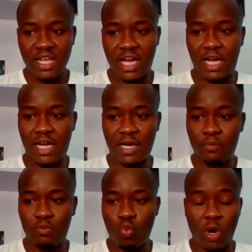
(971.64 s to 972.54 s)

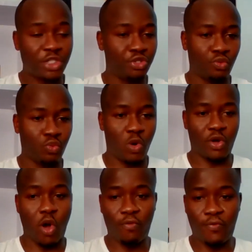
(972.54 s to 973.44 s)
what you want to
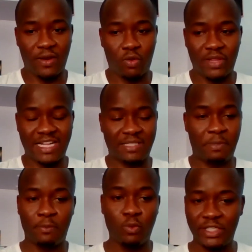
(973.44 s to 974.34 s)
offer and all that.
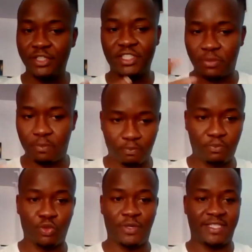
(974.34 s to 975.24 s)
People were just
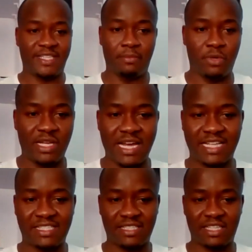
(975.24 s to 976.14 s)
donating the money
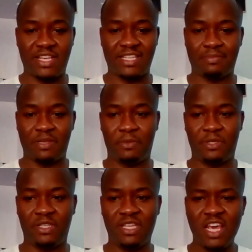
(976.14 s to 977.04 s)
as the case may
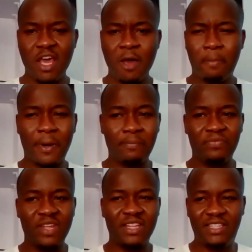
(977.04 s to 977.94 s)
be. But
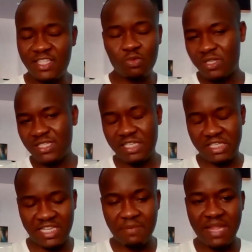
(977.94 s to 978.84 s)
this wasn't the
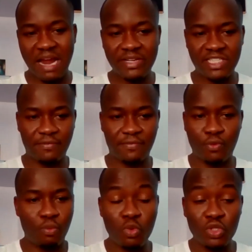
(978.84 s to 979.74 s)
same narrative
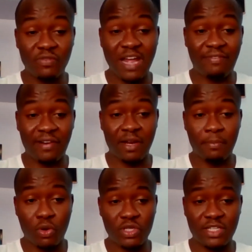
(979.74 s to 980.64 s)
for most of the African
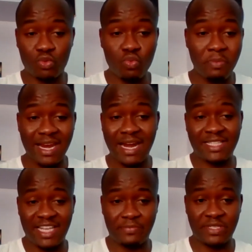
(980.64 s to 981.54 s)
projects who made an
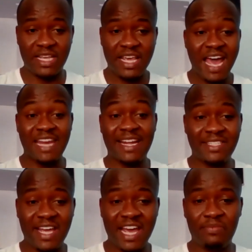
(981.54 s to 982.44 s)
attempt at that
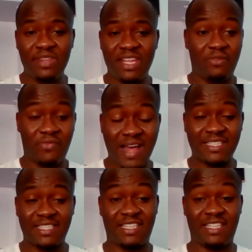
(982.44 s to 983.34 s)
time. In
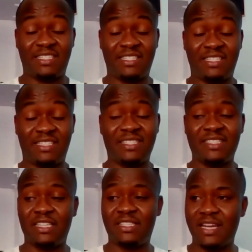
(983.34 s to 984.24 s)
fact,
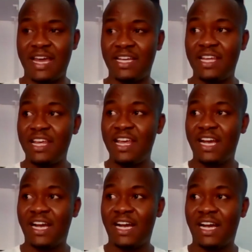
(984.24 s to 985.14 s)
it's like
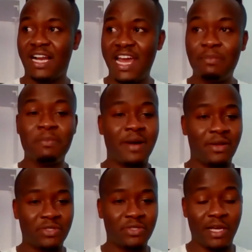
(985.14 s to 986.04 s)
climbing Mount
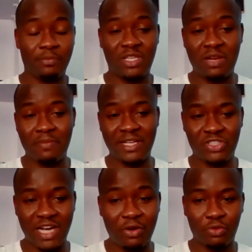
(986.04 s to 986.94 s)

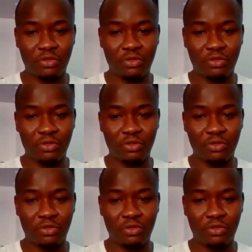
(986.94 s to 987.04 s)
Kilimanjaro